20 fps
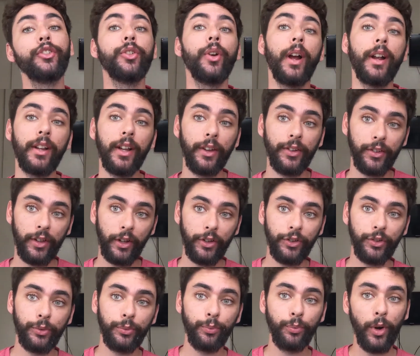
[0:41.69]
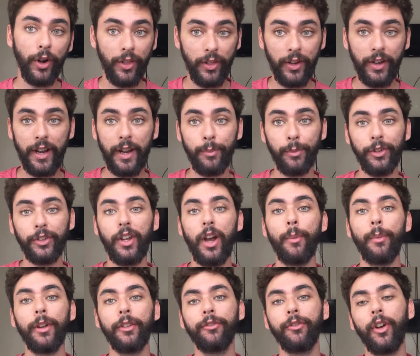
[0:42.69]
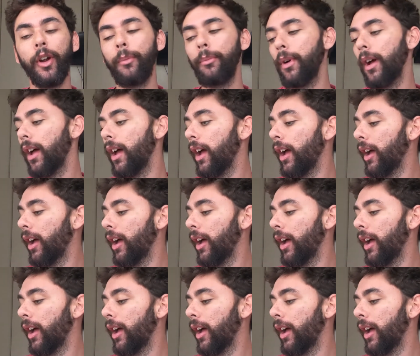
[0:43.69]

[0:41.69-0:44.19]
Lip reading: So I guess that's where the name is coming from.